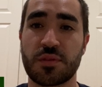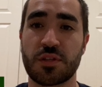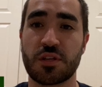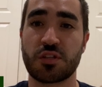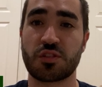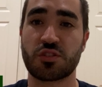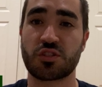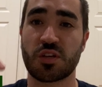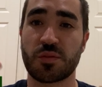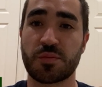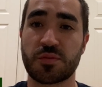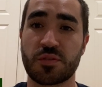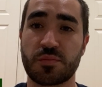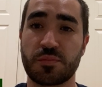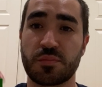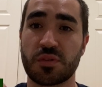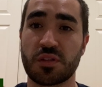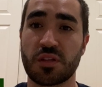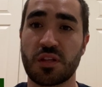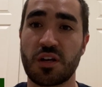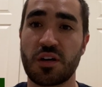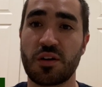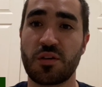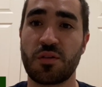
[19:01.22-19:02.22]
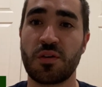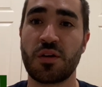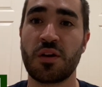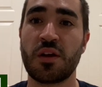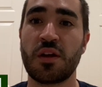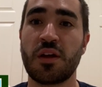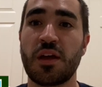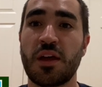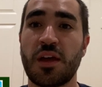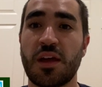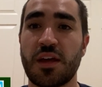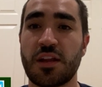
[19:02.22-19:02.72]
in the description below
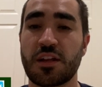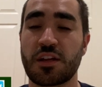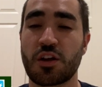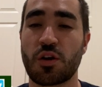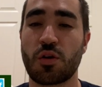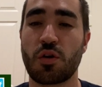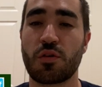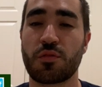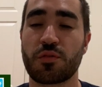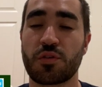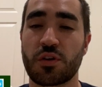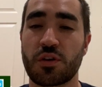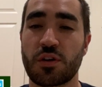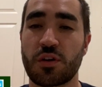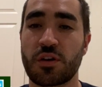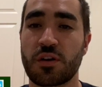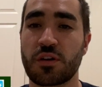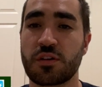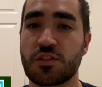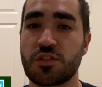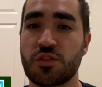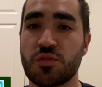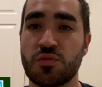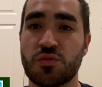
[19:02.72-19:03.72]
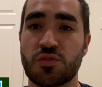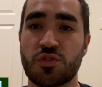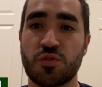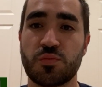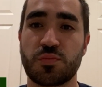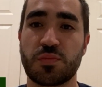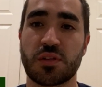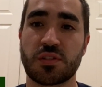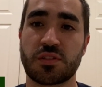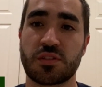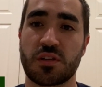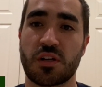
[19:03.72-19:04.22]
and go over to
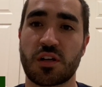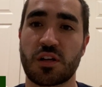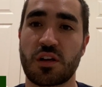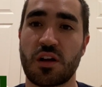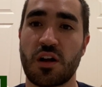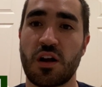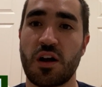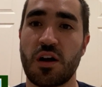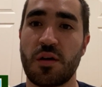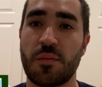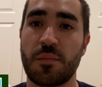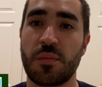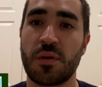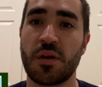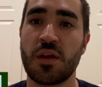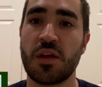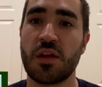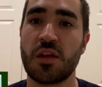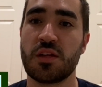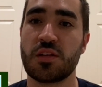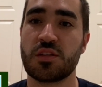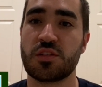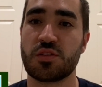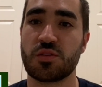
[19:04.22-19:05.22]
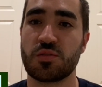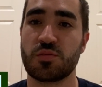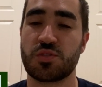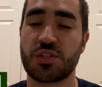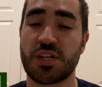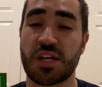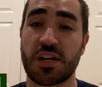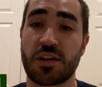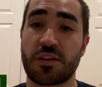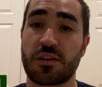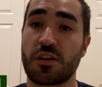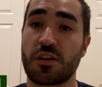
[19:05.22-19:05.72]
scoopduck.com to
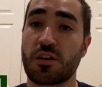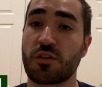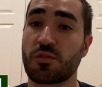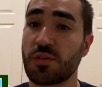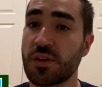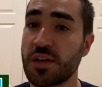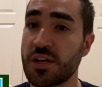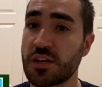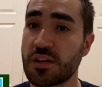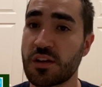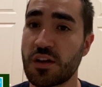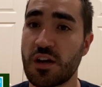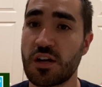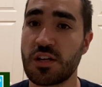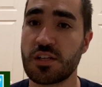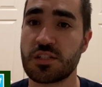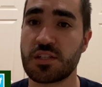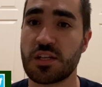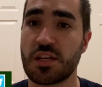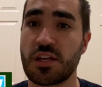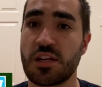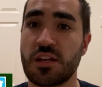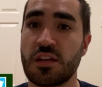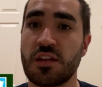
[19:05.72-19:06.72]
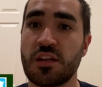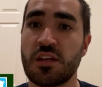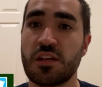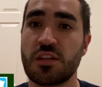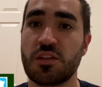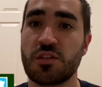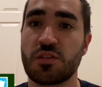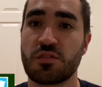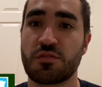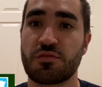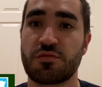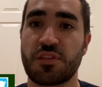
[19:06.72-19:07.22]
check out our written content.
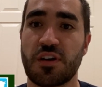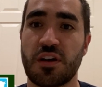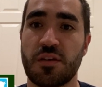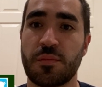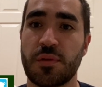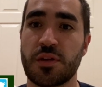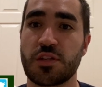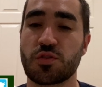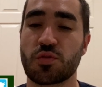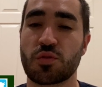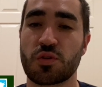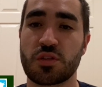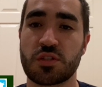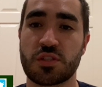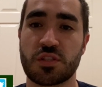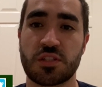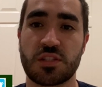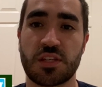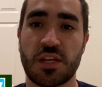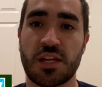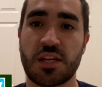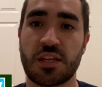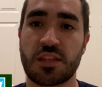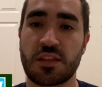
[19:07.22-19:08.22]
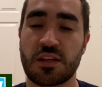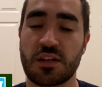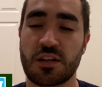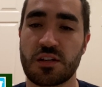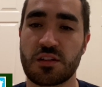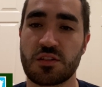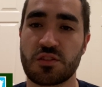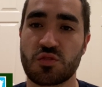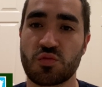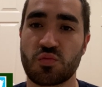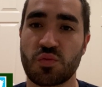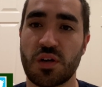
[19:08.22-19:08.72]
You can find my Tours of there
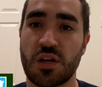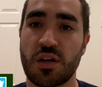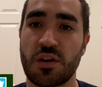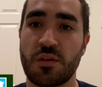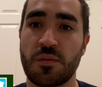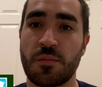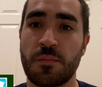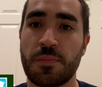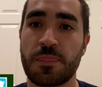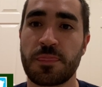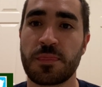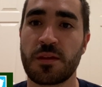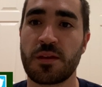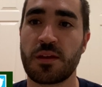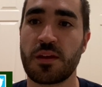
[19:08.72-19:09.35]
as well.